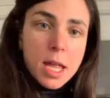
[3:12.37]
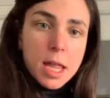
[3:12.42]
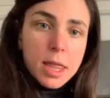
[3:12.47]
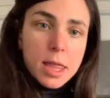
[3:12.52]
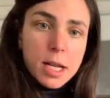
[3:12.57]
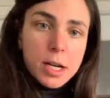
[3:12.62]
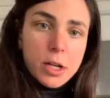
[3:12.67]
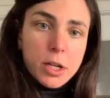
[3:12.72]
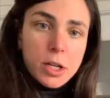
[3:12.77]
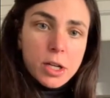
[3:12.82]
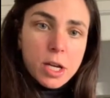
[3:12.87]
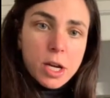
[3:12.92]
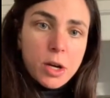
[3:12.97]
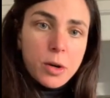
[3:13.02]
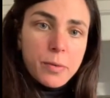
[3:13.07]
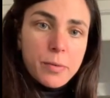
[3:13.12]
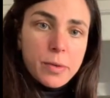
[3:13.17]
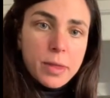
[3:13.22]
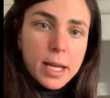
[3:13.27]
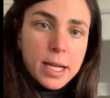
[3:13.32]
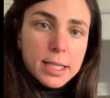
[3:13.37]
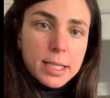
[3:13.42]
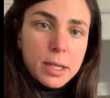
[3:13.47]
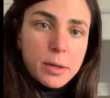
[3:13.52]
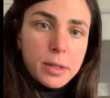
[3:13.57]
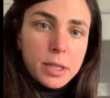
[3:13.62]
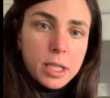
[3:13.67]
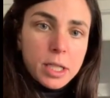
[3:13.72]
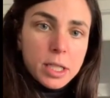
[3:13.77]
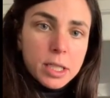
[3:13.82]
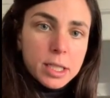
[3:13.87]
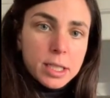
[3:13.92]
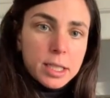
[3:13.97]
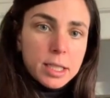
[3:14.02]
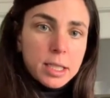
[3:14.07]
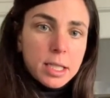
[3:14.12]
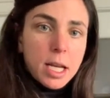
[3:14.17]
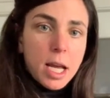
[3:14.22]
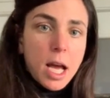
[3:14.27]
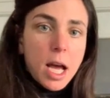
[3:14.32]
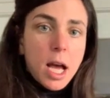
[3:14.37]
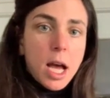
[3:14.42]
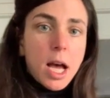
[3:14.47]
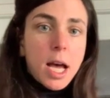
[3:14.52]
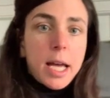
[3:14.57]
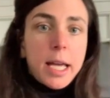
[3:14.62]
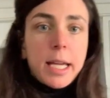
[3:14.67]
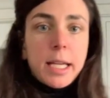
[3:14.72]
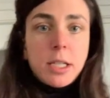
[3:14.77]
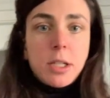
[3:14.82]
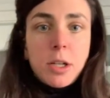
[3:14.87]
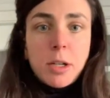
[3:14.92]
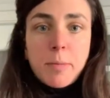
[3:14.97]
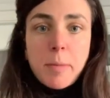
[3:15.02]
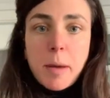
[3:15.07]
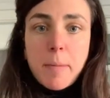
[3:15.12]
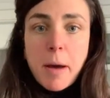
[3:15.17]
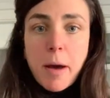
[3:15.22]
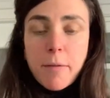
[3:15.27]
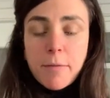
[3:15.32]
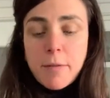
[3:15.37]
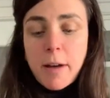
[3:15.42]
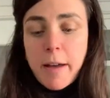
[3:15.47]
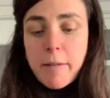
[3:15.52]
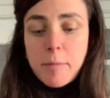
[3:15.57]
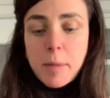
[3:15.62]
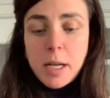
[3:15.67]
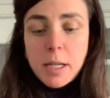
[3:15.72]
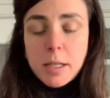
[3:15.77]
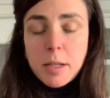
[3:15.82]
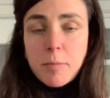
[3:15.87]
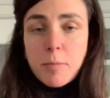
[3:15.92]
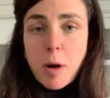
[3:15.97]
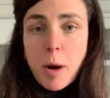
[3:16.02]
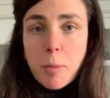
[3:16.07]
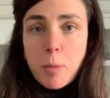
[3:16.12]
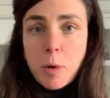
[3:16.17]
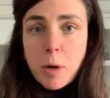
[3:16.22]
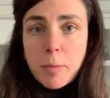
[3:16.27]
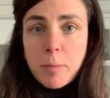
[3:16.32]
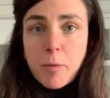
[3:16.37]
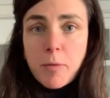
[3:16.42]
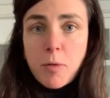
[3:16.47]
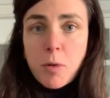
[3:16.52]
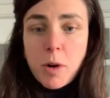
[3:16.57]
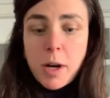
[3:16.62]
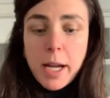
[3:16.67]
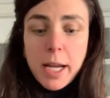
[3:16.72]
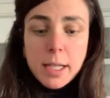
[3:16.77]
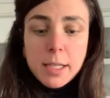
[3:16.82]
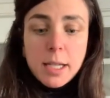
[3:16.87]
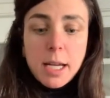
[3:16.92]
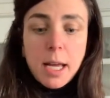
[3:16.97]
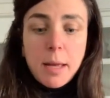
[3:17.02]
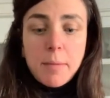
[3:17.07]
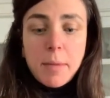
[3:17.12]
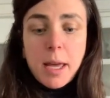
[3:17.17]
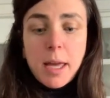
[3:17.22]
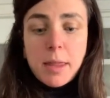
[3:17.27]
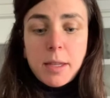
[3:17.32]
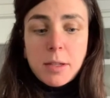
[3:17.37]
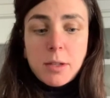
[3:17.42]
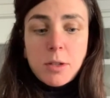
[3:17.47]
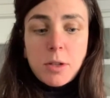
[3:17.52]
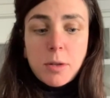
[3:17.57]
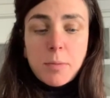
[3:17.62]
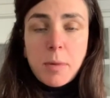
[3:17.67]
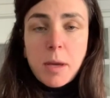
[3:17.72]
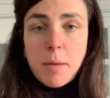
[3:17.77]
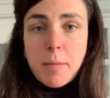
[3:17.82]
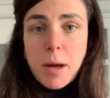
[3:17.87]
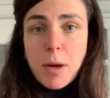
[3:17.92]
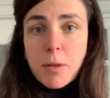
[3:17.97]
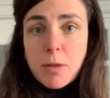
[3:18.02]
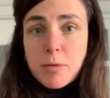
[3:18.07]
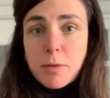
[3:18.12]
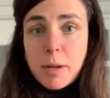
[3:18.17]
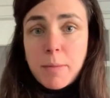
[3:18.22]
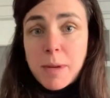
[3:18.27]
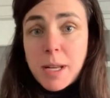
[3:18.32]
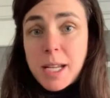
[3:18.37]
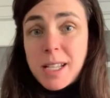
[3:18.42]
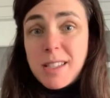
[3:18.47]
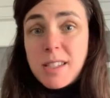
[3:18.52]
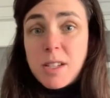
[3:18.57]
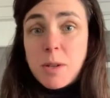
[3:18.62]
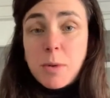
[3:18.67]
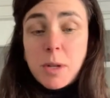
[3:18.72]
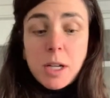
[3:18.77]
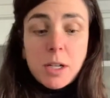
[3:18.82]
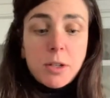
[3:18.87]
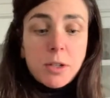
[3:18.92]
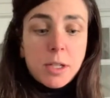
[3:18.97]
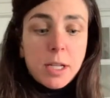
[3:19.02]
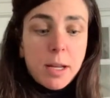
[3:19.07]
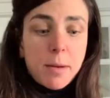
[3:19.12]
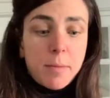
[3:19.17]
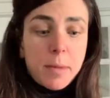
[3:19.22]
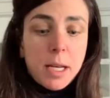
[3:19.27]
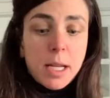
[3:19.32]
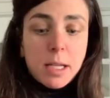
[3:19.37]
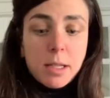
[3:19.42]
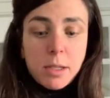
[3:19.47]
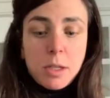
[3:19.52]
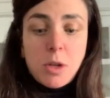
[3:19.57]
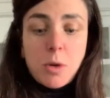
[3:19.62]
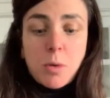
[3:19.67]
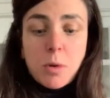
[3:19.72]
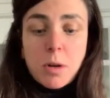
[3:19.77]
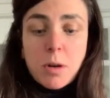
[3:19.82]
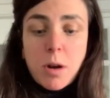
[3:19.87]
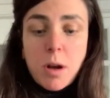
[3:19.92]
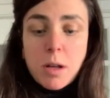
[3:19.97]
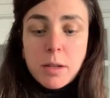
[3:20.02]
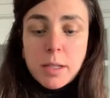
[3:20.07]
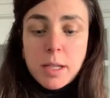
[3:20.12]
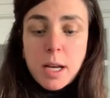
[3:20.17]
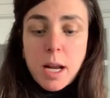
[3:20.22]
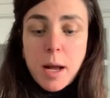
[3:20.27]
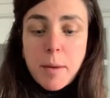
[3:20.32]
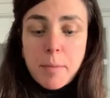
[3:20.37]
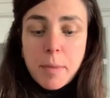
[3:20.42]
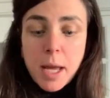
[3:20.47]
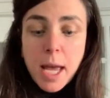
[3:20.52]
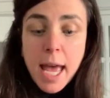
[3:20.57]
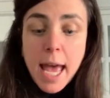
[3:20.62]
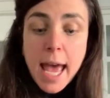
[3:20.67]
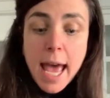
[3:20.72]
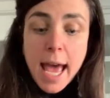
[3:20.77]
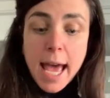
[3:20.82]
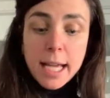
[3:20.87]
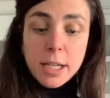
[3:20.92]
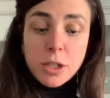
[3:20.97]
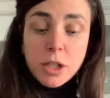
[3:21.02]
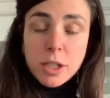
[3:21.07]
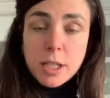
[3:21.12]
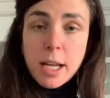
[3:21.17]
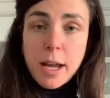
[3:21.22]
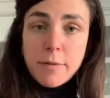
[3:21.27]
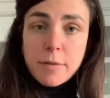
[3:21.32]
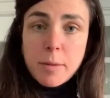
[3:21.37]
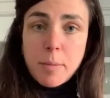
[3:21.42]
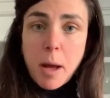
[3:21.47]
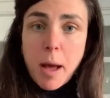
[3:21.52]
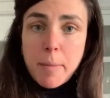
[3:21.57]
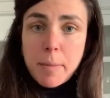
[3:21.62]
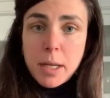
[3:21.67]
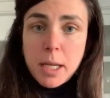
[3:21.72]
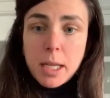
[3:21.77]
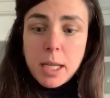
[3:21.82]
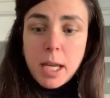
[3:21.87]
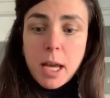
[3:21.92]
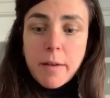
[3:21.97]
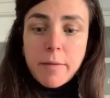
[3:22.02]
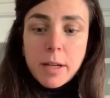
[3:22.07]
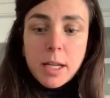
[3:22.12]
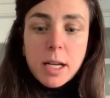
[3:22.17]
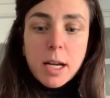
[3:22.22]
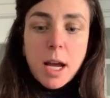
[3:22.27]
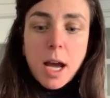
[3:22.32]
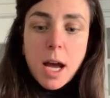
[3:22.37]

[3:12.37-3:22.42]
There you go, that's how it looks. Uh, it took me about five minutes of prep work beforehand time, and this took me about three minutes. So in under ten minutes, you are all set up and just have to pop it in the oven.